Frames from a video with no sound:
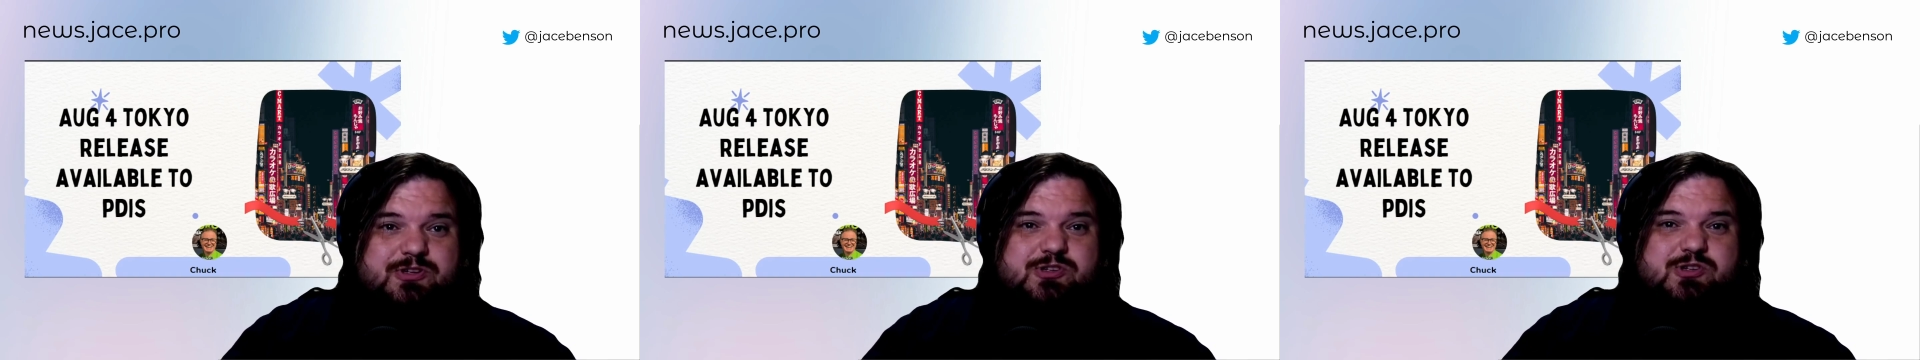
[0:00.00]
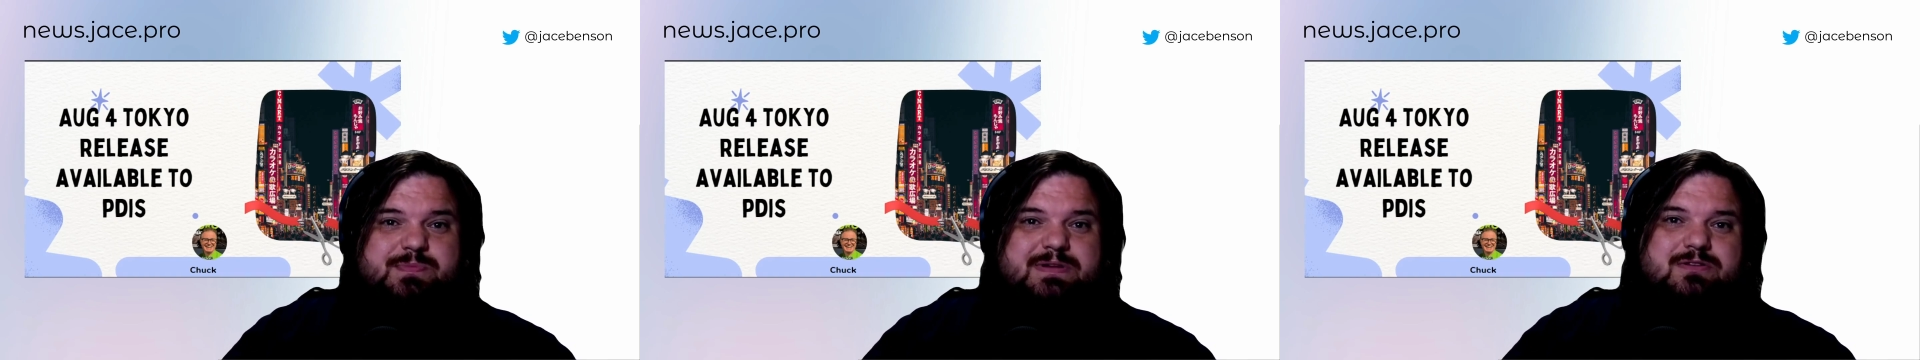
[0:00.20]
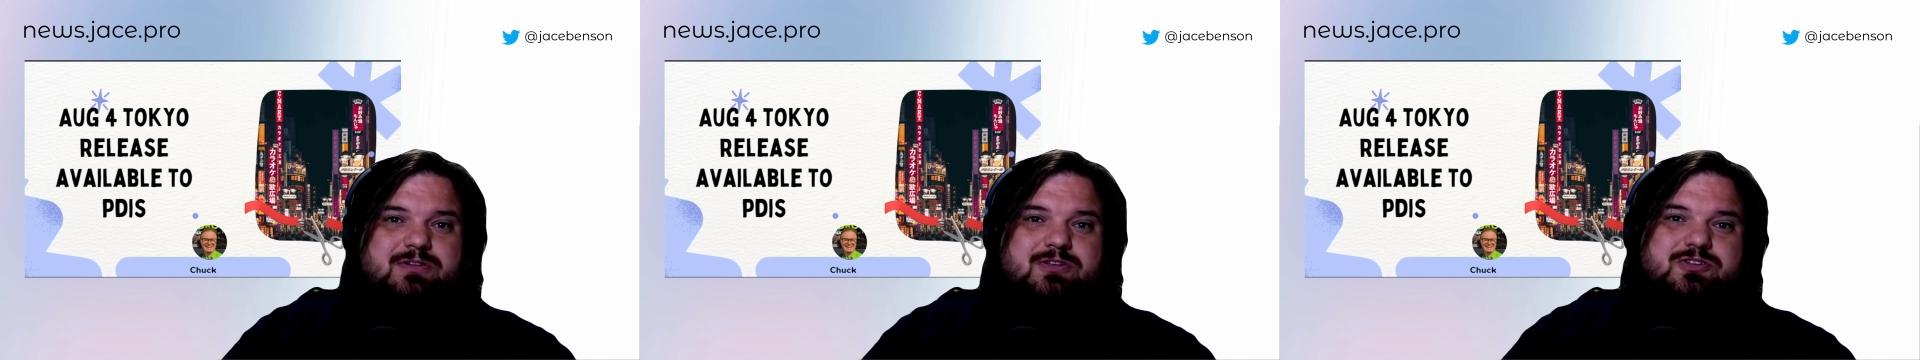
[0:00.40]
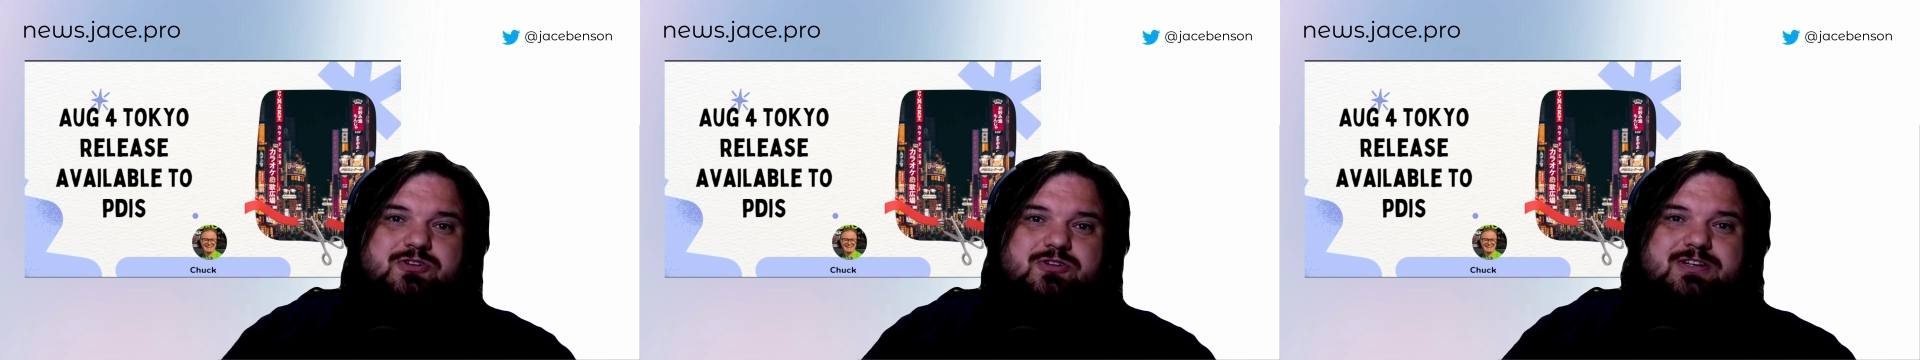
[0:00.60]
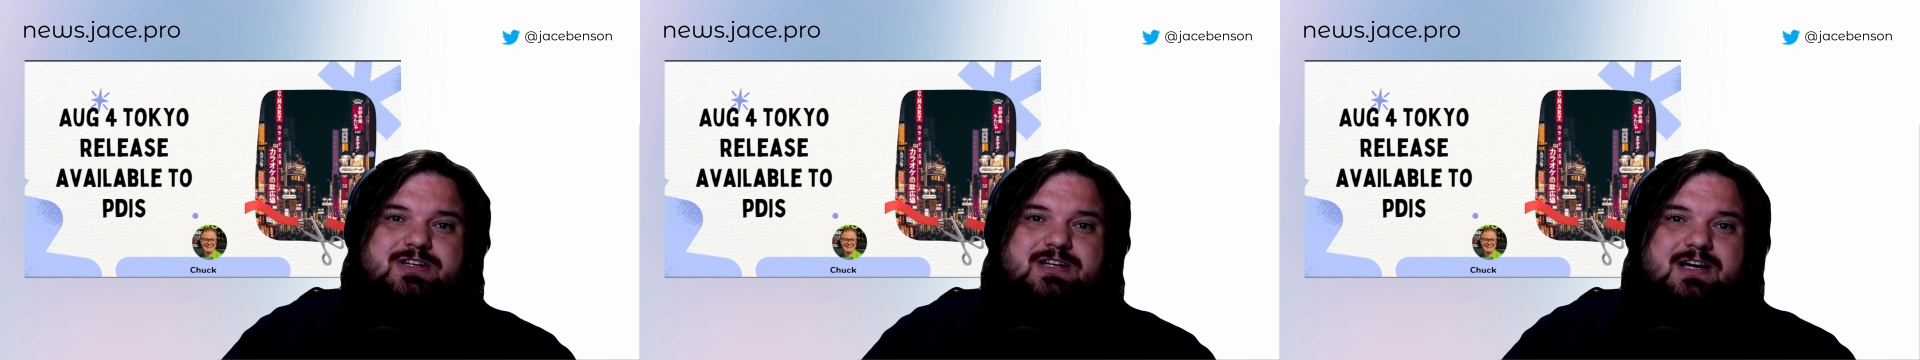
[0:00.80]
you should be able to
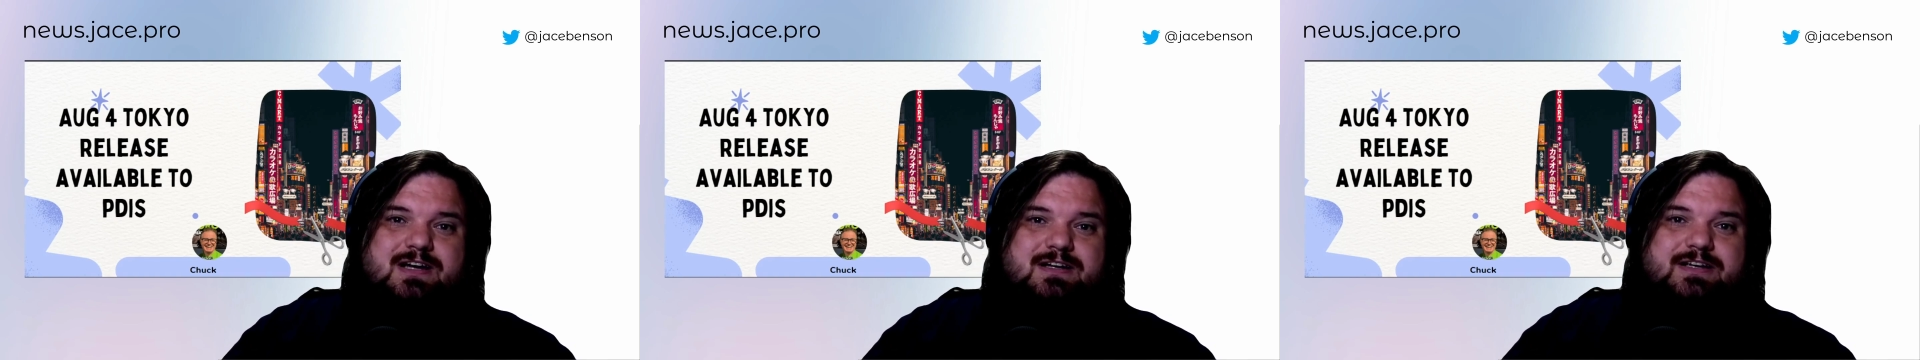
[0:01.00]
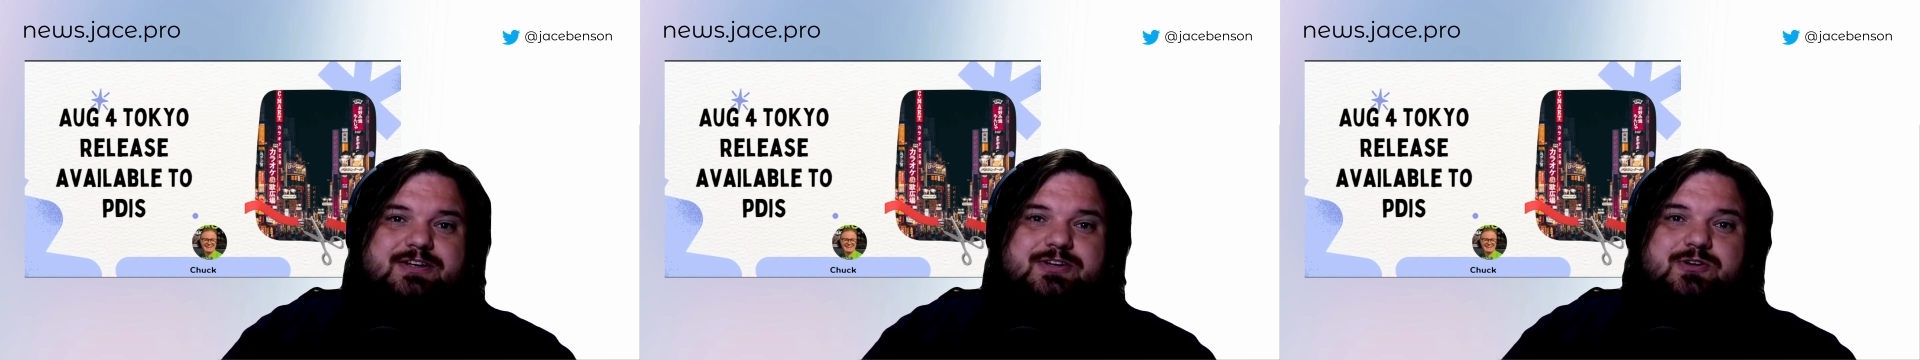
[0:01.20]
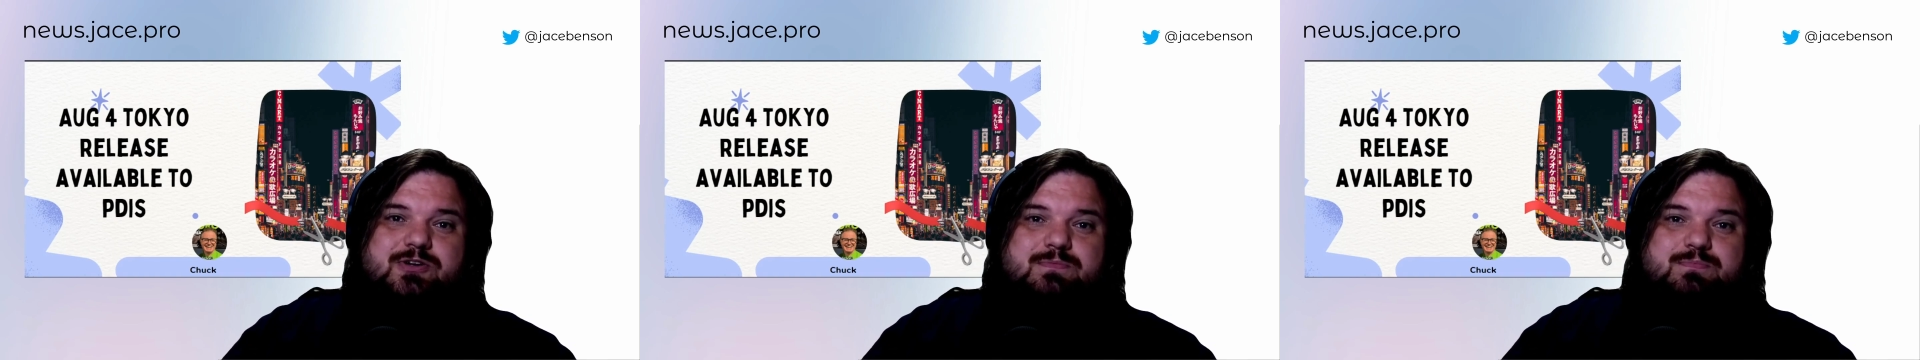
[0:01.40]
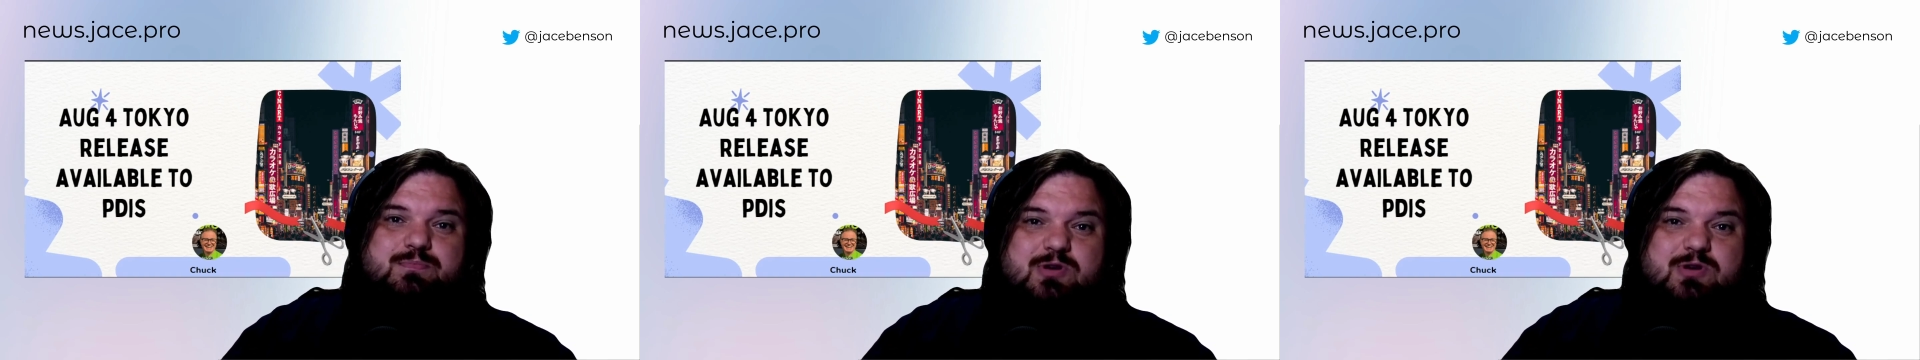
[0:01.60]
turn it on in your